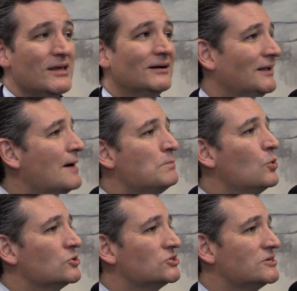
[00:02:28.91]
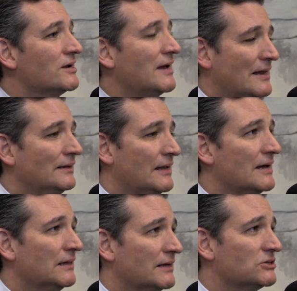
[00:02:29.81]
need a lot more stick and a
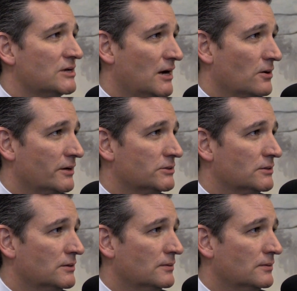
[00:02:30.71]
lot less carrot.